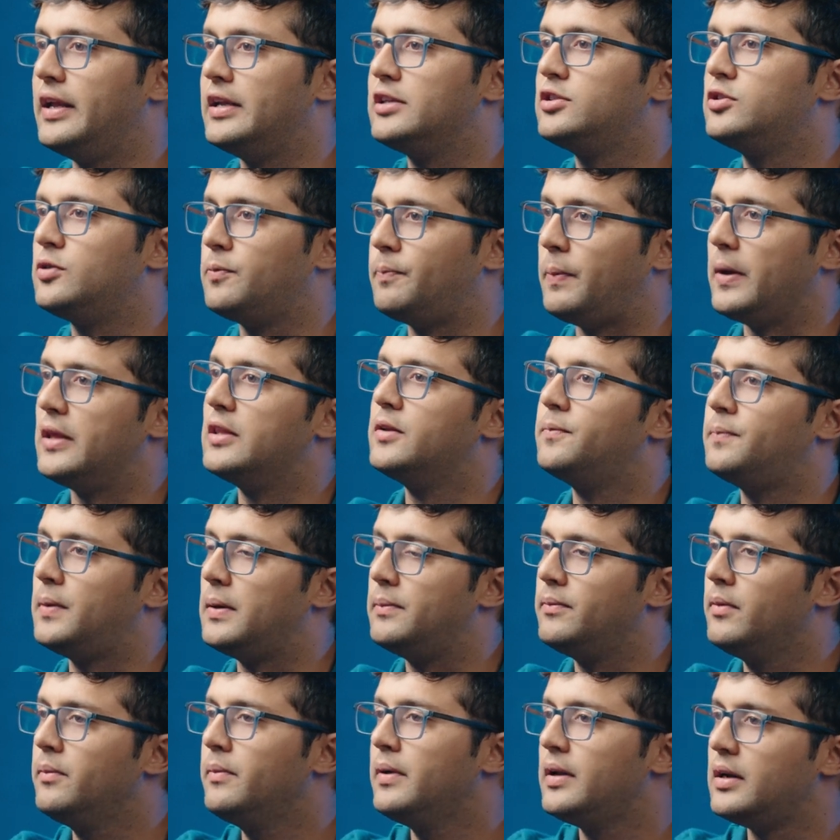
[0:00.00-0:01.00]
days to pay the
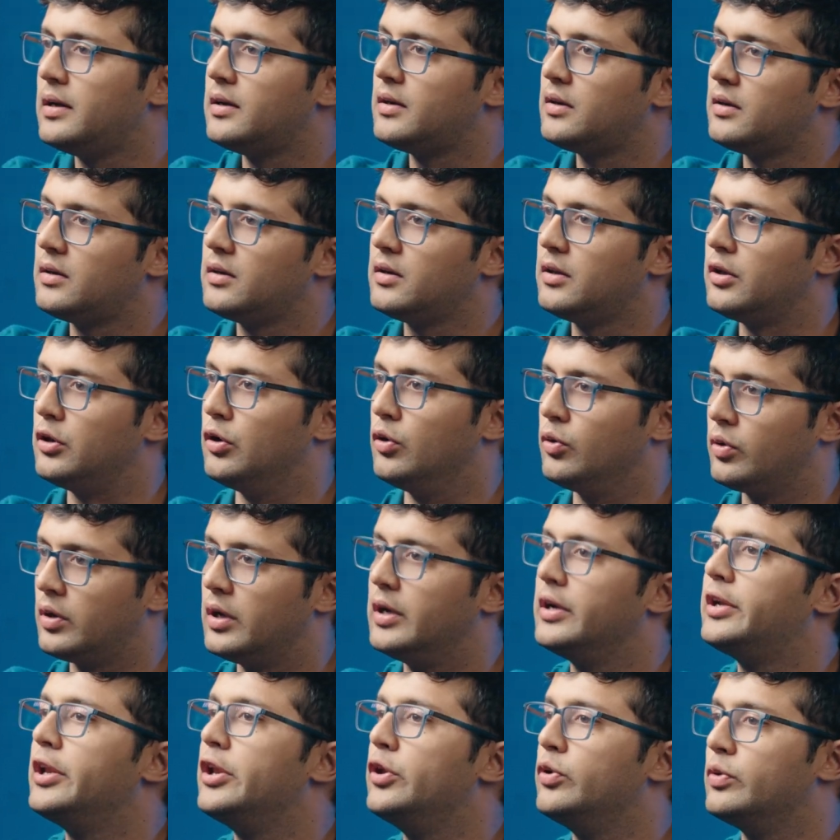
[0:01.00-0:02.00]
premium and,
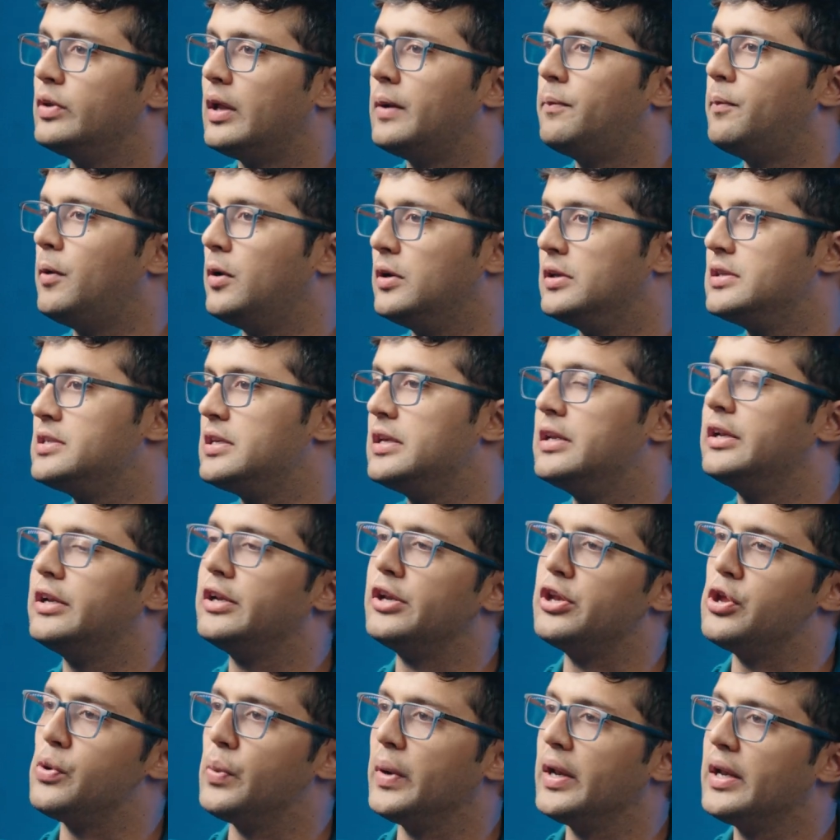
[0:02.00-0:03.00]
continue that policy and
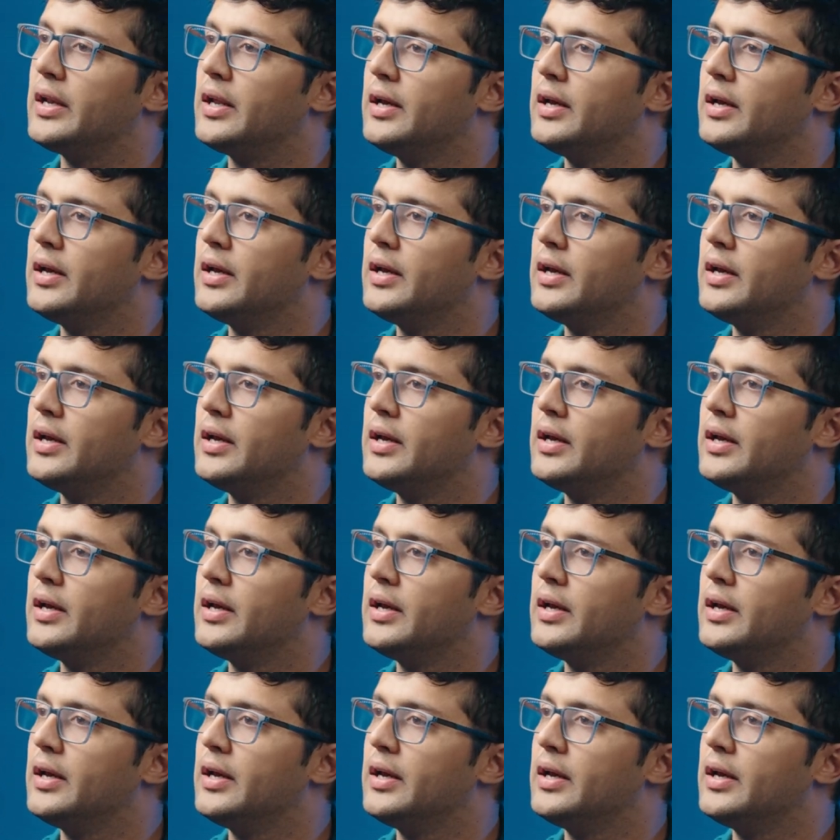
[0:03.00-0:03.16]
renew it.